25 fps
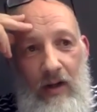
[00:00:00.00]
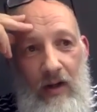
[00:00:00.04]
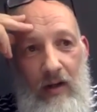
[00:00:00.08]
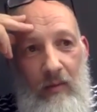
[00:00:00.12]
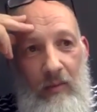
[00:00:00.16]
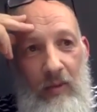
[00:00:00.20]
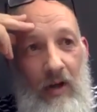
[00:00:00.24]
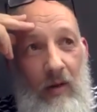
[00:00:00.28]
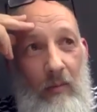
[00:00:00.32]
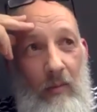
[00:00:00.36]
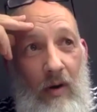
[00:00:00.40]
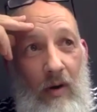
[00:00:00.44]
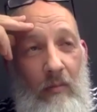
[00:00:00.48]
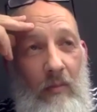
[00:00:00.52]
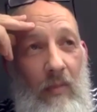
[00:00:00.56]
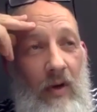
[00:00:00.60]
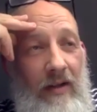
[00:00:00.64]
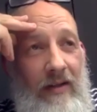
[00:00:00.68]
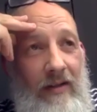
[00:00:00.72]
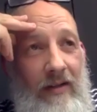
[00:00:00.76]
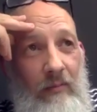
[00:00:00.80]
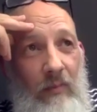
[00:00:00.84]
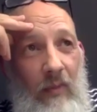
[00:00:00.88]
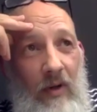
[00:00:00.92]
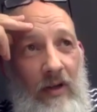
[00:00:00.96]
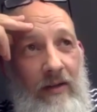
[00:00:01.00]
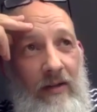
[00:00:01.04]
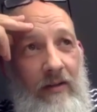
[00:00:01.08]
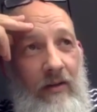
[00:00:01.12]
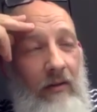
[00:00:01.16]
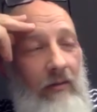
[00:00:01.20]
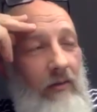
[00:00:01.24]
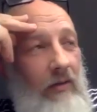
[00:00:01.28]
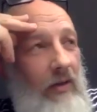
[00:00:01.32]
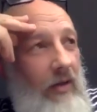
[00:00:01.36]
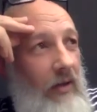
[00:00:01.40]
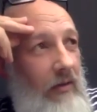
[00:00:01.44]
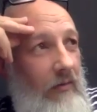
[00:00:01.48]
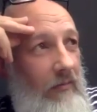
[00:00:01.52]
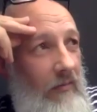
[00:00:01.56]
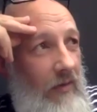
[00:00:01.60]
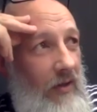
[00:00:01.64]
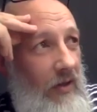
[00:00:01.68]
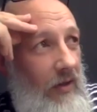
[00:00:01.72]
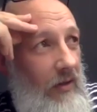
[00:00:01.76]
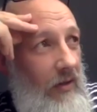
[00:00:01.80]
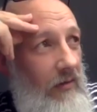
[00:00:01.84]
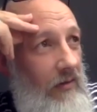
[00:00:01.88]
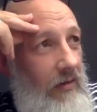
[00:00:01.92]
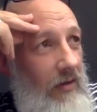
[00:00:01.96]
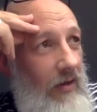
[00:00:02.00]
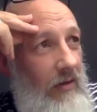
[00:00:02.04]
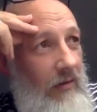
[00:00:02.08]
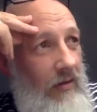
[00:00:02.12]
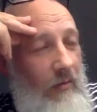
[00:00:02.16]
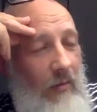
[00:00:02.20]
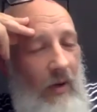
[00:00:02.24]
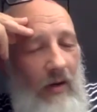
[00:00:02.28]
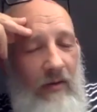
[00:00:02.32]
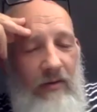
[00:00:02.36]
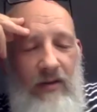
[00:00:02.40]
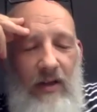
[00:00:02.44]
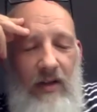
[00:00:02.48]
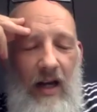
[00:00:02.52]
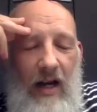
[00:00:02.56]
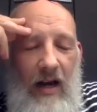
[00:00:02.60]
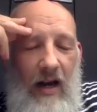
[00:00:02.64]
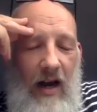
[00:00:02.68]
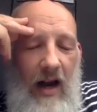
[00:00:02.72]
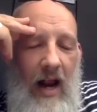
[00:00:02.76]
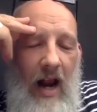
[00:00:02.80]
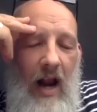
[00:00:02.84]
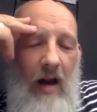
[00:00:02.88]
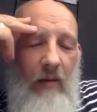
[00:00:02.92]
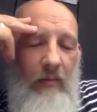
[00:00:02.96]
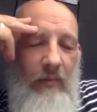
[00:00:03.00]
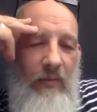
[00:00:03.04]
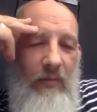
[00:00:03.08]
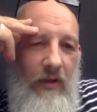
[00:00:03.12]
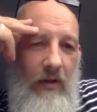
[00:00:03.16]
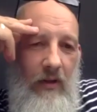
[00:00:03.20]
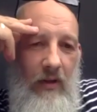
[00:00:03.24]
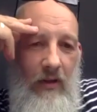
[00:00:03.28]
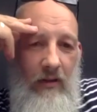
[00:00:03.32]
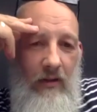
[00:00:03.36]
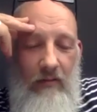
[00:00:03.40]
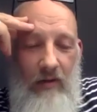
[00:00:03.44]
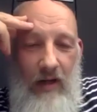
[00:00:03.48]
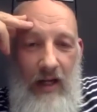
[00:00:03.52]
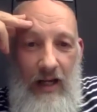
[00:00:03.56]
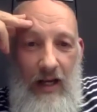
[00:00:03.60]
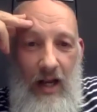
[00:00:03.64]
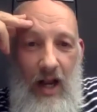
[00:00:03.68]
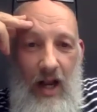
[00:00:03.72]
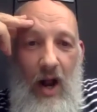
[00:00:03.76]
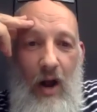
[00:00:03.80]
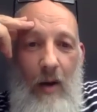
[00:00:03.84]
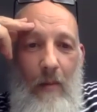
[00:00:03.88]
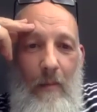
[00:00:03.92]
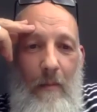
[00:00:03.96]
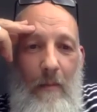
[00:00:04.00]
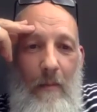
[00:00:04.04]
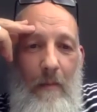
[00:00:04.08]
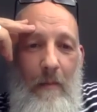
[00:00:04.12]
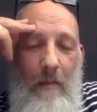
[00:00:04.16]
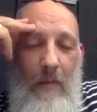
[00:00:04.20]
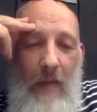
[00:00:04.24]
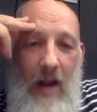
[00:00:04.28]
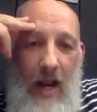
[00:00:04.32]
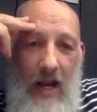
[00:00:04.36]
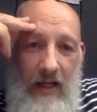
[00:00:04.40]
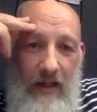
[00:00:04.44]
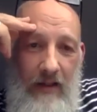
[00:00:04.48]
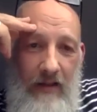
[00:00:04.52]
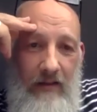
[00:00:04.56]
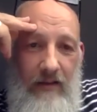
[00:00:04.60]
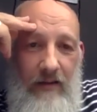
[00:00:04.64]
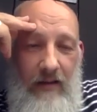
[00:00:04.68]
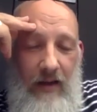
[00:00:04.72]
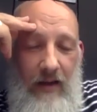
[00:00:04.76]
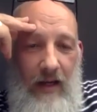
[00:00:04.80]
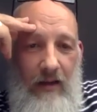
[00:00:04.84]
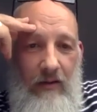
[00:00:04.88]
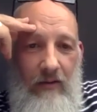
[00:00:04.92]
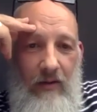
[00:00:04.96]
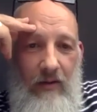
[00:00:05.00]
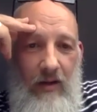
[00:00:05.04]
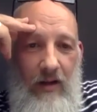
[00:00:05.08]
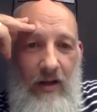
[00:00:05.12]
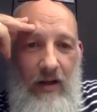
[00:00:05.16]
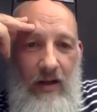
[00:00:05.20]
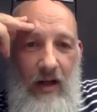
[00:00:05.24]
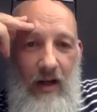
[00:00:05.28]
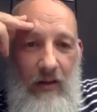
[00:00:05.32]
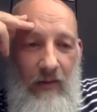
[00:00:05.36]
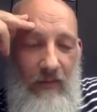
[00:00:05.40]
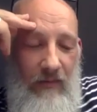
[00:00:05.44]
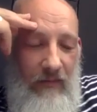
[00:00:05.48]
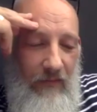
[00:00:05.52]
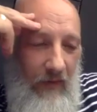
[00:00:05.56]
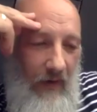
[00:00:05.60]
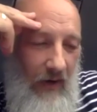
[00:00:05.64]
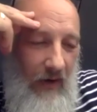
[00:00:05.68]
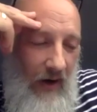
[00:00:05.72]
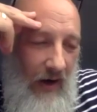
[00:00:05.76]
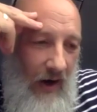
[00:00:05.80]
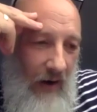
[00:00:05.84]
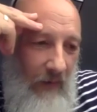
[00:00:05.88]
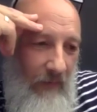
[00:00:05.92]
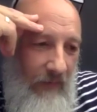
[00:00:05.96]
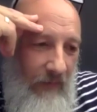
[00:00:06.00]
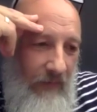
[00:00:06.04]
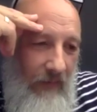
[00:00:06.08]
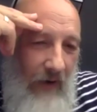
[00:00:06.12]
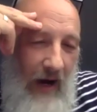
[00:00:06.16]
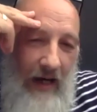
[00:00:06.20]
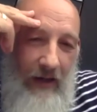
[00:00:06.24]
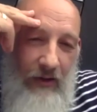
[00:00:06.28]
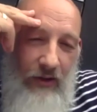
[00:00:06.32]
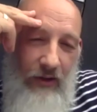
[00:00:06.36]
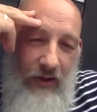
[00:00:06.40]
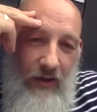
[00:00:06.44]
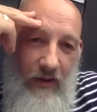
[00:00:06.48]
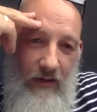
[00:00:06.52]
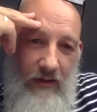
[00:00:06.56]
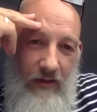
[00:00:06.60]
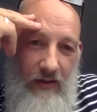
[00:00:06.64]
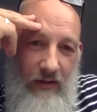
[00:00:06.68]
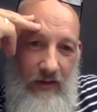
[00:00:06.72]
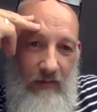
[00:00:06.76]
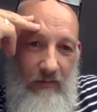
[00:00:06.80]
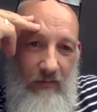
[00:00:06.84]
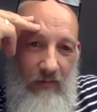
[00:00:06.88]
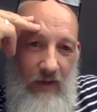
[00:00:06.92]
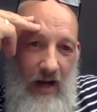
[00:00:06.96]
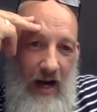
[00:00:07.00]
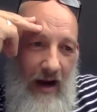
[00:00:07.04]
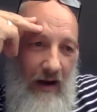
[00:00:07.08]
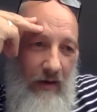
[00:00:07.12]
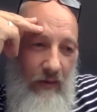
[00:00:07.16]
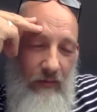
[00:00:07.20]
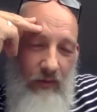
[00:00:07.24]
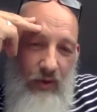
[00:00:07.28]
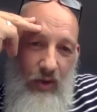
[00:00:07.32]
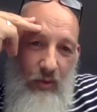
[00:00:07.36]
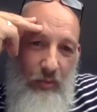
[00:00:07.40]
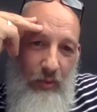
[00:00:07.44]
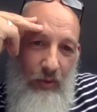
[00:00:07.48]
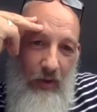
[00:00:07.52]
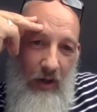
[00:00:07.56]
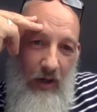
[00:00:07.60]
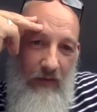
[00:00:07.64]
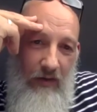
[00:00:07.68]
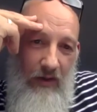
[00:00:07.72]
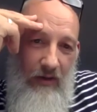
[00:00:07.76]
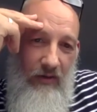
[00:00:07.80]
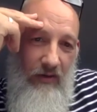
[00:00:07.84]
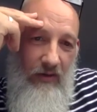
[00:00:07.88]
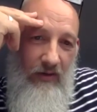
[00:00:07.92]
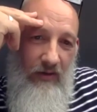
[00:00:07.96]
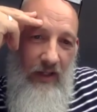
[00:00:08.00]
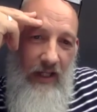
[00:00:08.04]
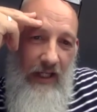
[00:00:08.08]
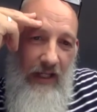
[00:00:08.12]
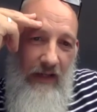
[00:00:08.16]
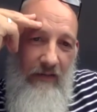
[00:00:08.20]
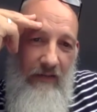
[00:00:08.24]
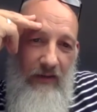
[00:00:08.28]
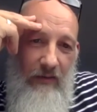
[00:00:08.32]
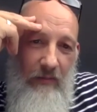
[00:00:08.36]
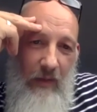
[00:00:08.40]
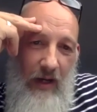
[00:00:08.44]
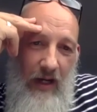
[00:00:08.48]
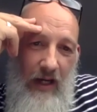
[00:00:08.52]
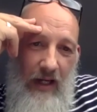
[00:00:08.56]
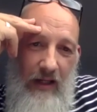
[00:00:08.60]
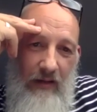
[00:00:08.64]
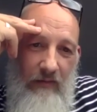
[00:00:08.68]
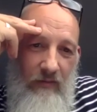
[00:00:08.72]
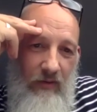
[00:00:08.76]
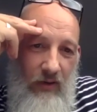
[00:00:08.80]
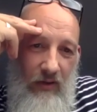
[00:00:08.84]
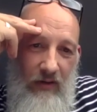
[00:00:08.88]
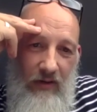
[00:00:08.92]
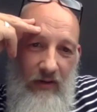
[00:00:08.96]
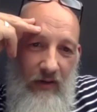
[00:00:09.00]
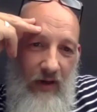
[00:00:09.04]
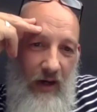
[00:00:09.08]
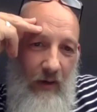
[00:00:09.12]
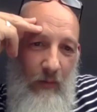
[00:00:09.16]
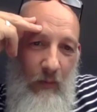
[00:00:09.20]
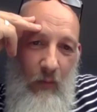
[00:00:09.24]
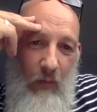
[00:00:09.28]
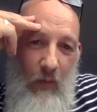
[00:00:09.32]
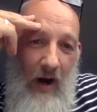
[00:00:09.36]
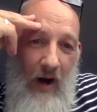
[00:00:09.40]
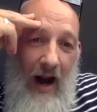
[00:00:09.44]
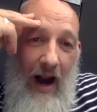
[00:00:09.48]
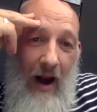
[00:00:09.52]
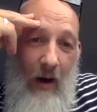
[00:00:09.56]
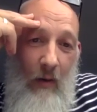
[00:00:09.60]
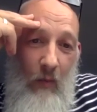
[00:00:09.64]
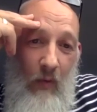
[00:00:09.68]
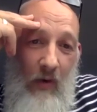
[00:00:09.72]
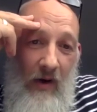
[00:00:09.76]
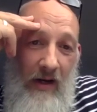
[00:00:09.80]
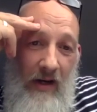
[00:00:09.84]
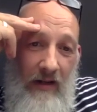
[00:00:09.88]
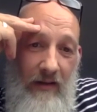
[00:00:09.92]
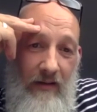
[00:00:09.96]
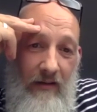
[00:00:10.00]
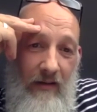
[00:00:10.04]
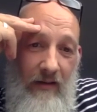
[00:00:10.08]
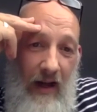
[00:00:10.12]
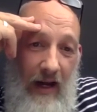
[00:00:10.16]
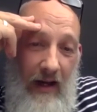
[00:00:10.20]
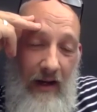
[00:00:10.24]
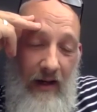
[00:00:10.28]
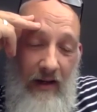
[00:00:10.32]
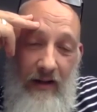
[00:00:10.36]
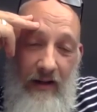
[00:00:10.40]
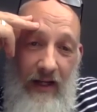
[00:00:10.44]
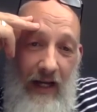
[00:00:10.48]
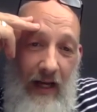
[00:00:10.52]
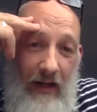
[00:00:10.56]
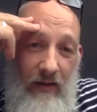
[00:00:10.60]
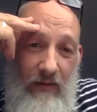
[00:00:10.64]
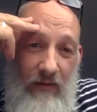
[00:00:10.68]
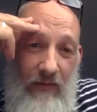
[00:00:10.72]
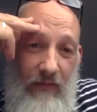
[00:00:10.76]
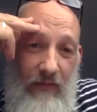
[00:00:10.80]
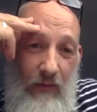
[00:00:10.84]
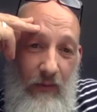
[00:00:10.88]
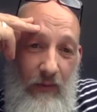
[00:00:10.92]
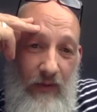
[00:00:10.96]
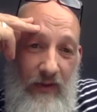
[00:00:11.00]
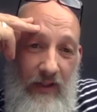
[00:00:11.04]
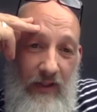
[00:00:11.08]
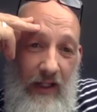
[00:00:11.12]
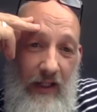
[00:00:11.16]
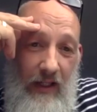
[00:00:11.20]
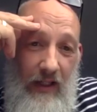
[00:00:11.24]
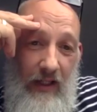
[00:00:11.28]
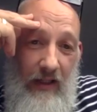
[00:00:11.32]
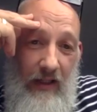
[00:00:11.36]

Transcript: You know, mm-hmm. my, my, my son can can do the most absolutely amazing kind of uh, fractions and algebra that just leaves me just like, wow, what is that at the age of fourteen?